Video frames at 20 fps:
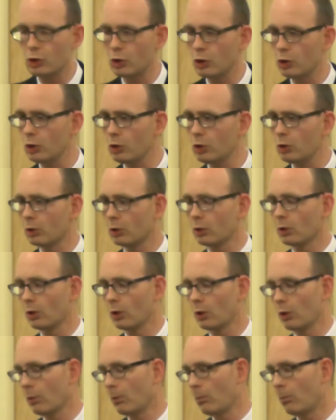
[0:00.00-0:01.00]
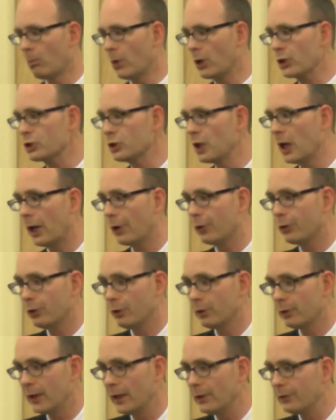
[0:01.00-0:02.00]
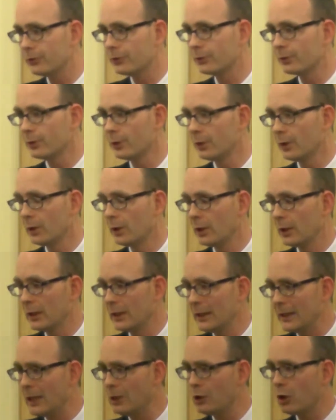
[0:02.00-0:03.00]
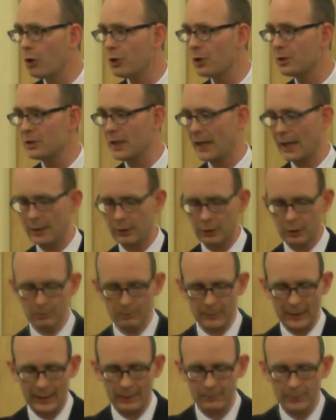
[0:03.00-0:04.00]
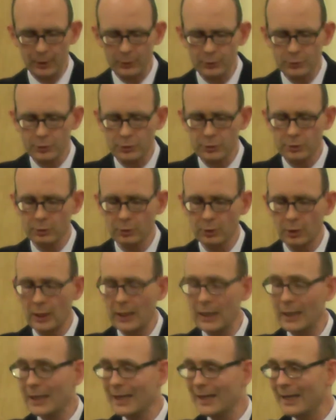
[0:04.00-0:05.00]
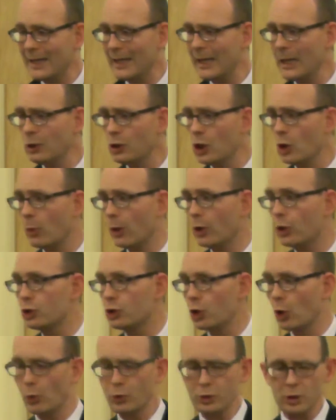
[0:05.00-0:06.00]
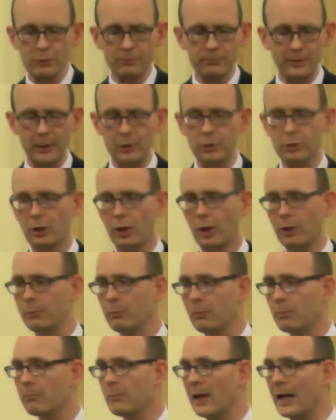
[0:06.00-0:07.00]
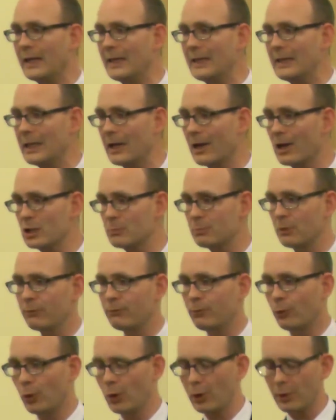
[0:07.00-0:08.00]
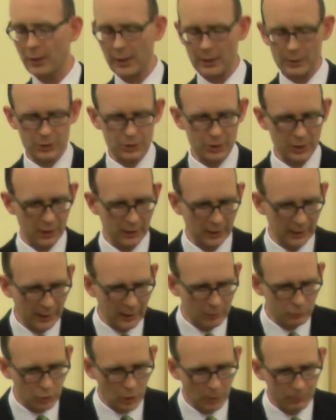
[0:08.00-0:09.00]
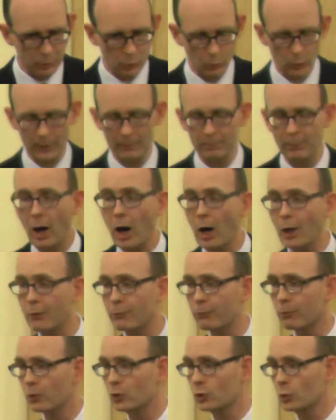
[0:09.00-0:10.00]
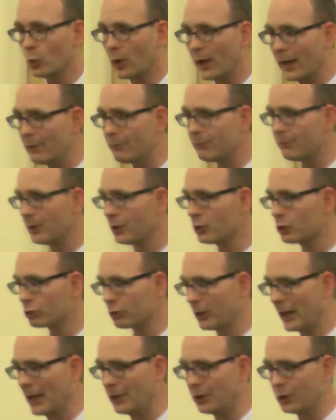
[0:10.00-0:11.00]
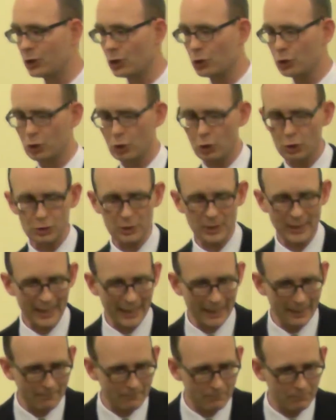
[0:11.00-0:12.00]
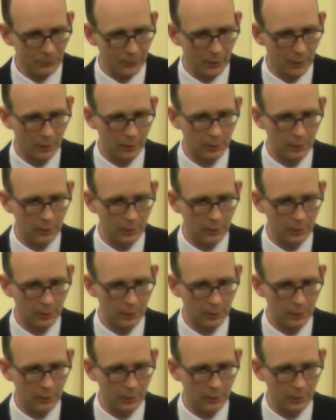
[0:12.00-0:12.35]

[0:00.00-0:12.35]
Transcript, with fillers: Jew must not do this. He knew the Ten Commandments. He knew what Joseph had done many years before this in Egypt when Potiphar's wife had tried to seduce him.